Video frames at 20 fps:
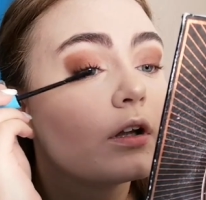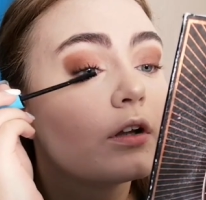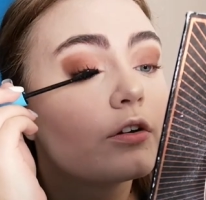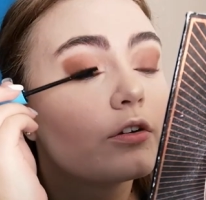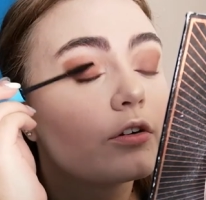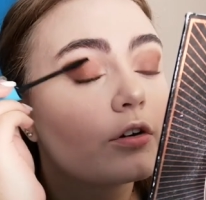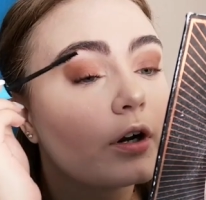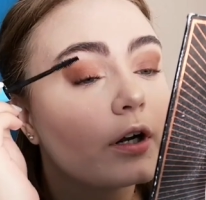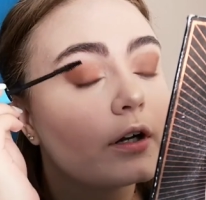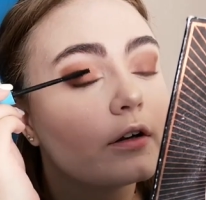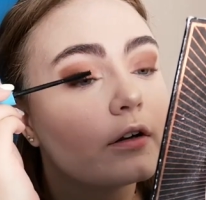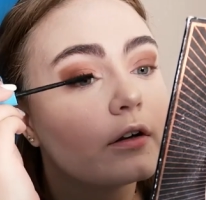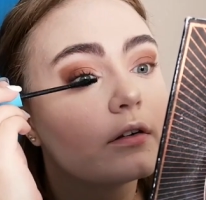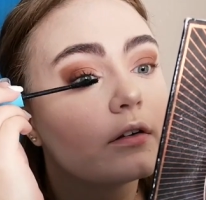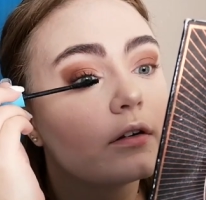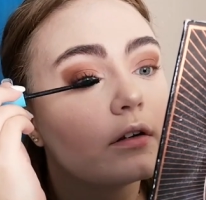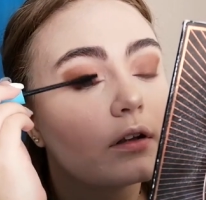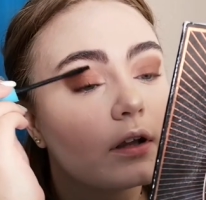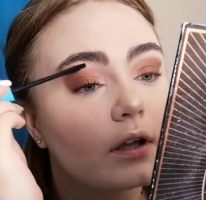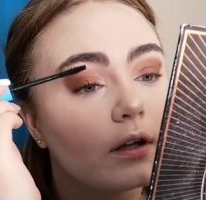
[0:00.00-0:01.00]
Try not
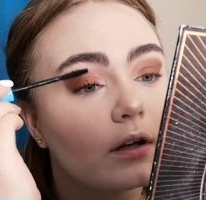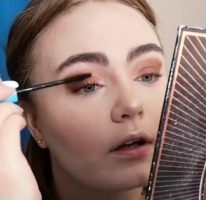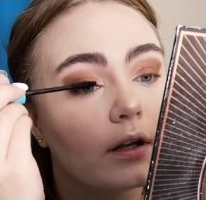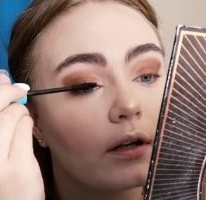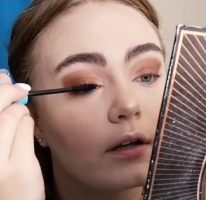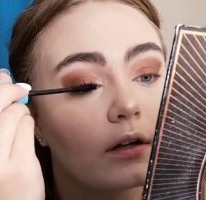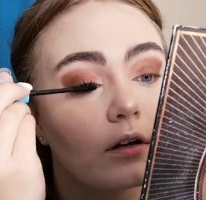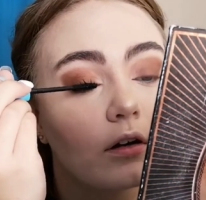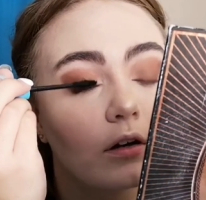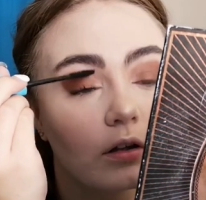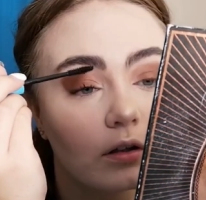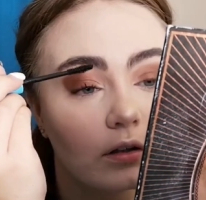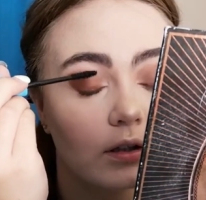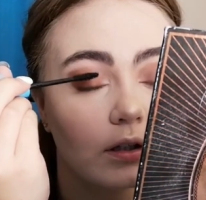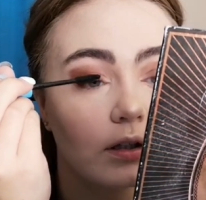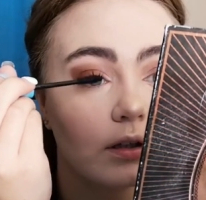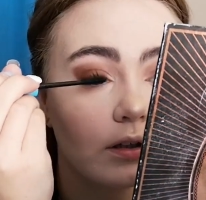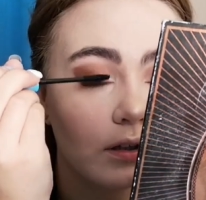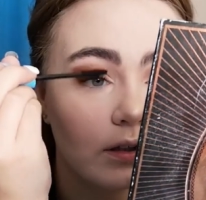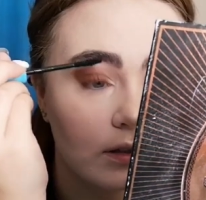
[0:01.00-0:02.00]
to get any on the
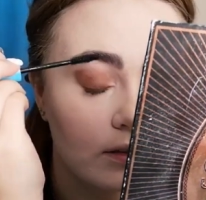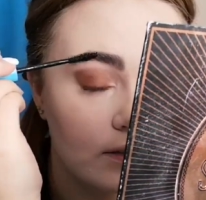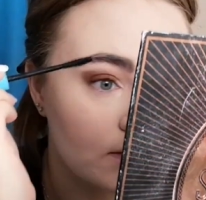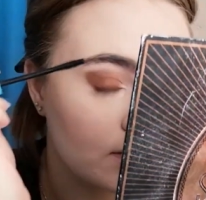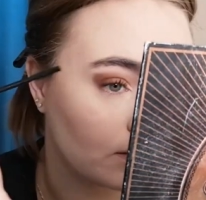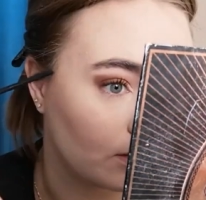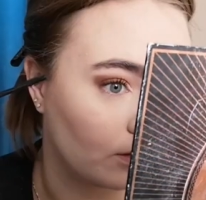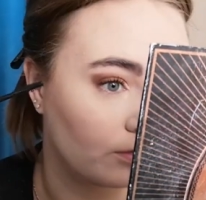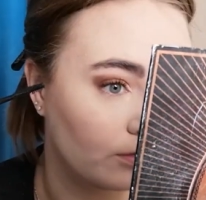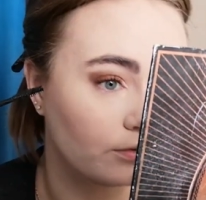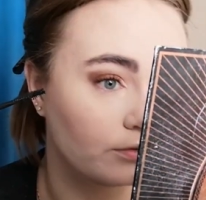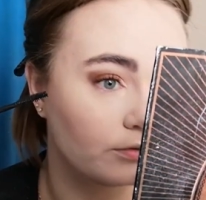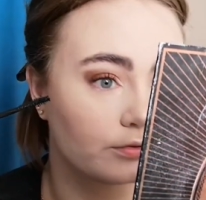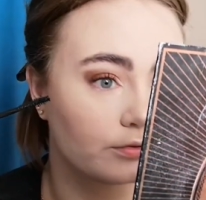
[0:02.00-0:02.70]
lid itself.